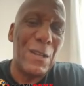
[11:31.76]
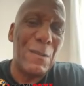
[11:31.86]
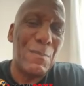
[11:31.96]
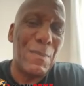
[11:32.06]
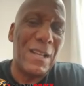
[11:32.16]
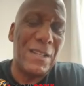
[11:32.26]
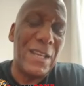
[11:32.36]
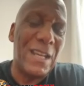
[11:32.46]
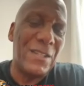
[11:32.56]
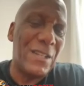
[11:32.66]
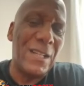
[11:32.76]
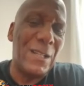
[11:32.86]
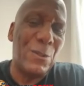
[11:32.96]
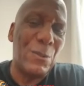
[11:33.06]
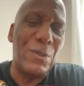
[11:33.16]
But yeah, to
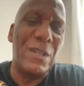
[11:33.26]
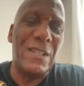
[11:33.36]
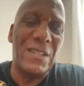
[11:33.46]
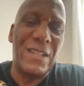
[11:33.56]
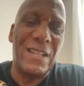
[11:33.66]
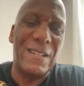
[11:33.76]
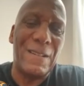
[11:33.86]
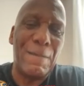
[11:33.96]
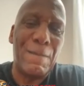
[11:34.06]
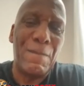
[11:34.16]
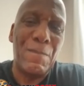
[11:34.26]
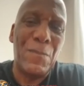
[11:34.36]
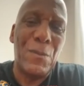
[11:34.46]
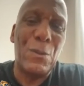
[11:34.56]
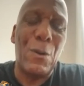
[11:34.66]
nearly 2 years, yeah.
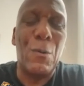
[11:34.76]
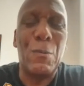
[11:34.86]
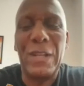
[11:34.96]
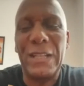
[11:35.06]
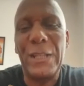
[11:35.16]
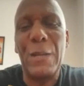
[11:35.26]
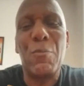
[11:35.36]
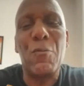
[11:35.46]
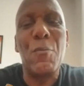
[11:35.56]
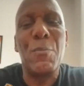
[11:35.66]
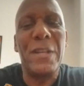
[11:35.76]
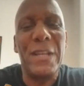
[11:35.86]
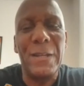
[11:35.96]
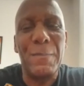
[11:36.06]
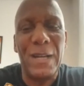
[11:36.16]
So that's the improvement
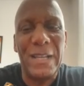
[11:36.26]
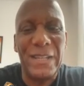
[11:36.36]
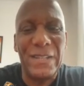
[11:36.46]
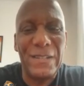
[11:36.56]
he had made.